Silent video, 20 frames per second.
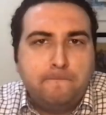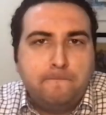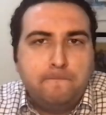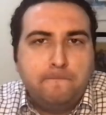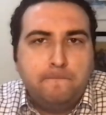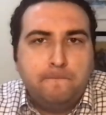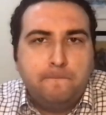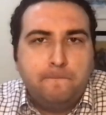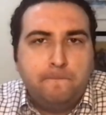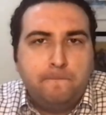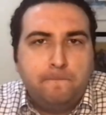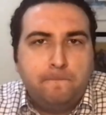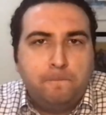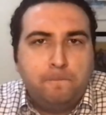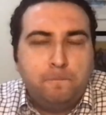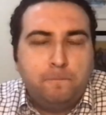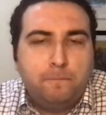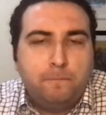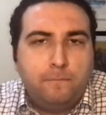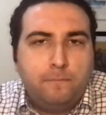
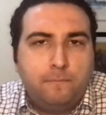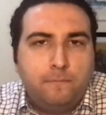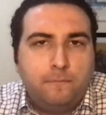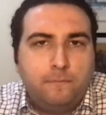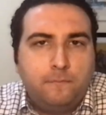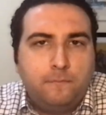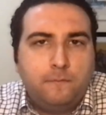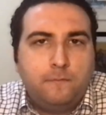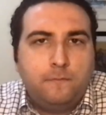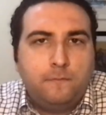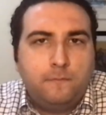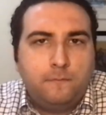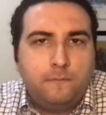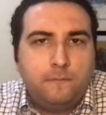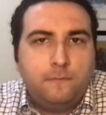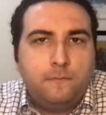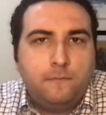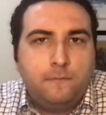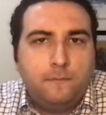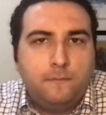
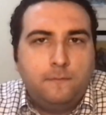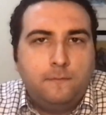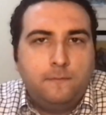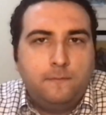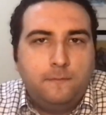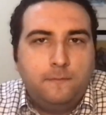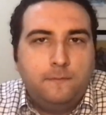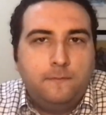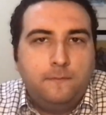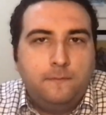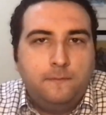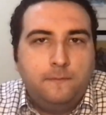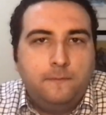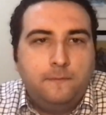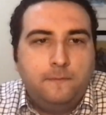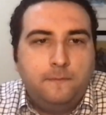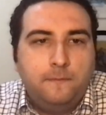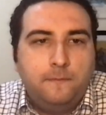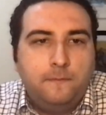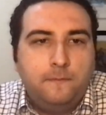
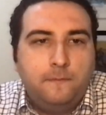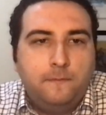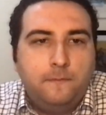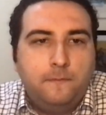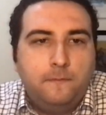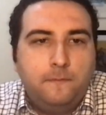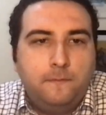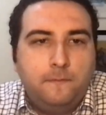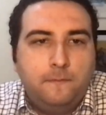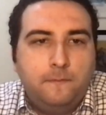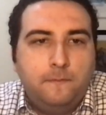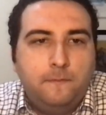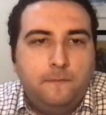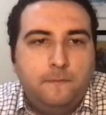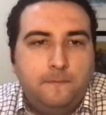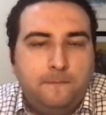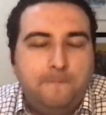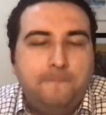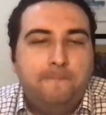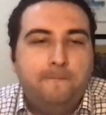
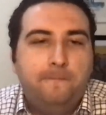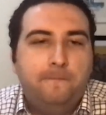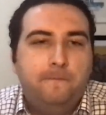This person isn't speaking.